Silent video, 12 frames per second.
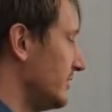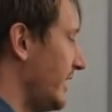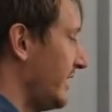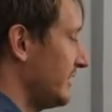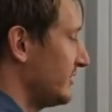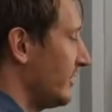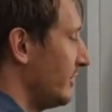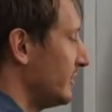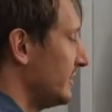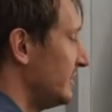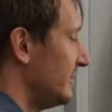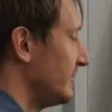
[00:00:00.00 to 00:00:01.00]
And it's
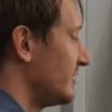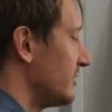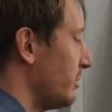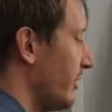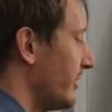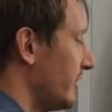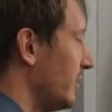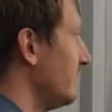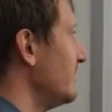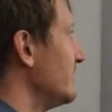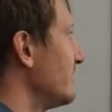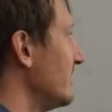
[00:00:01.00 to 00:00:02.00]
only this component,
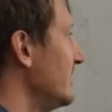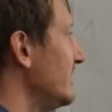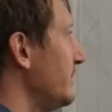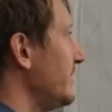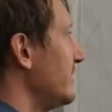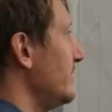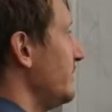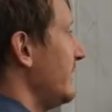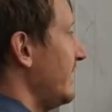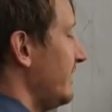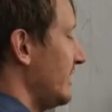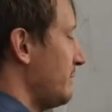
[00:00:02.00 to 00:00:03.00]
obviously, that we can do
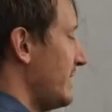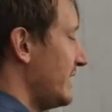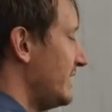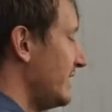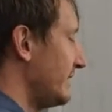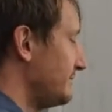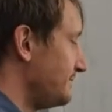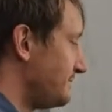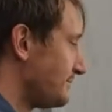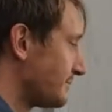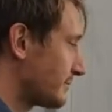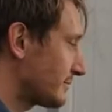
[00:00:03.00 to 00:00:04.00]
anything about here.
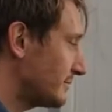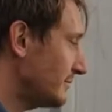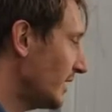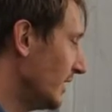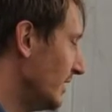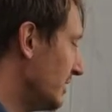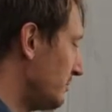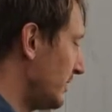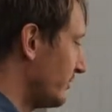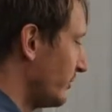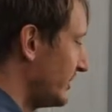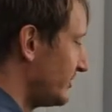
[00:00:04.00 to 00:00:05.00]
But
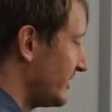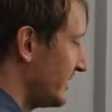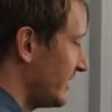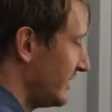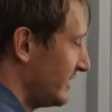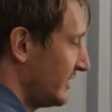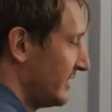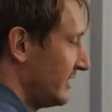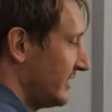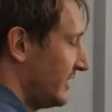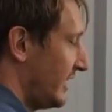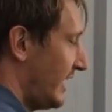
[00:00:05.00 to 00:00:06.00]
if we said that
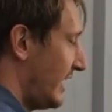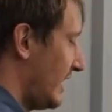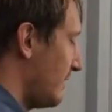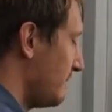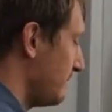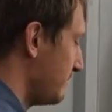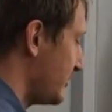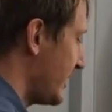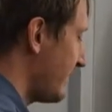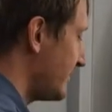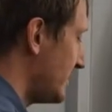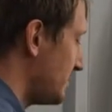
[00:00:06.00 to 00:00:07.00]

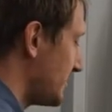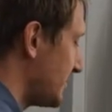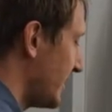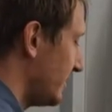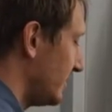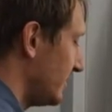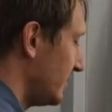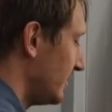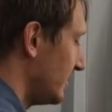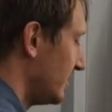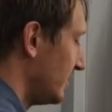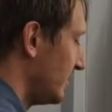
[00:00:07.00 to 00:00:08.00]
70%
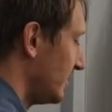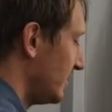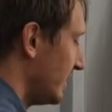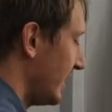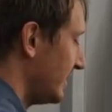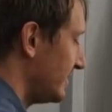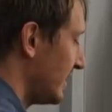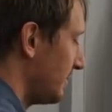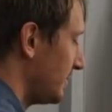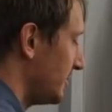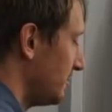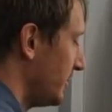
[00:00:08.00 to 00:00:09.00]
ends
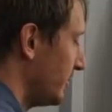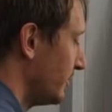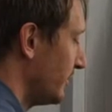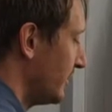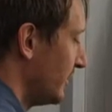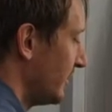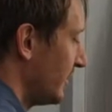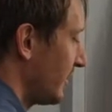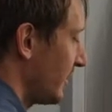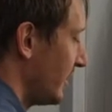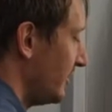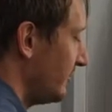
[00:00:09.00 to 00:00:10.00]
up in the mill,
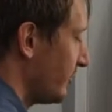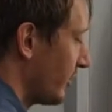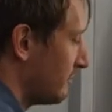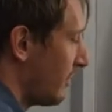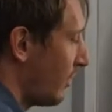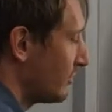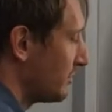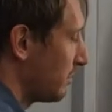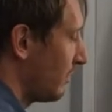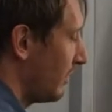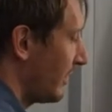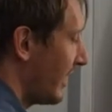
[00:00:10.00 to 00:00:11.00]
then you've got to
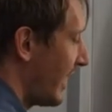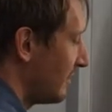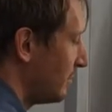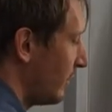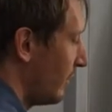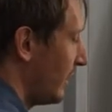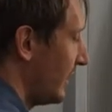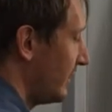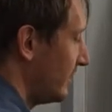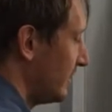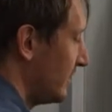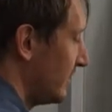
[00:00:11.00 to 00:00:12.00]
multiply that by
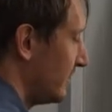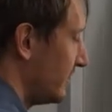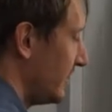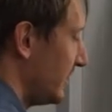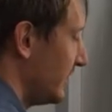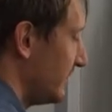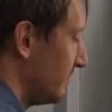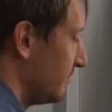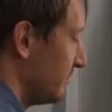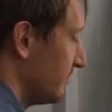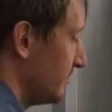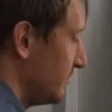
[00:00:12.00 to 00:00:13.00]
the
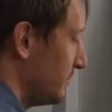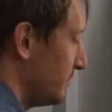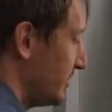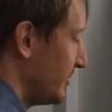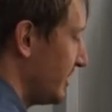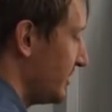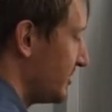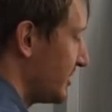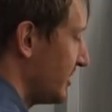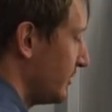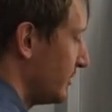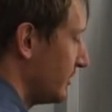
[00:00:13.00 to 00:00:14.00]
percentage
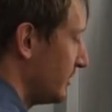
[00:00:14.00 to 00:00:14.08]
kill.